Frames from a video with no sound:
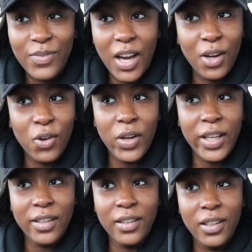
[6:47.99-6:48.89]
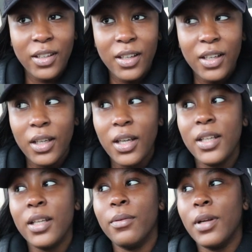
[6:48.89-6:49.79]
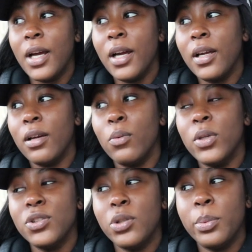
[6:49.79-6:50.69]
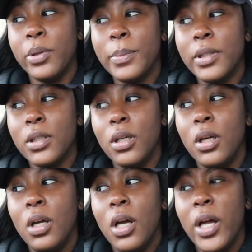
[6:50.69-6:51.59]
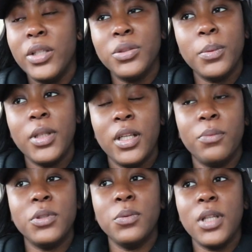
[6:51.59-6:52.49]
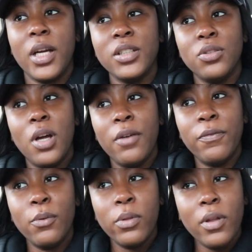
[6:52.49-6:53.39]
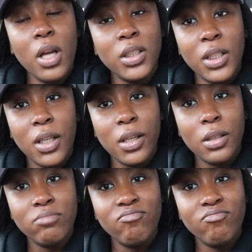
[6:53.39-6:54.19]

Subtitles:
I got in and they were like, when is your appointment? And then she was like, is it not at 4:30?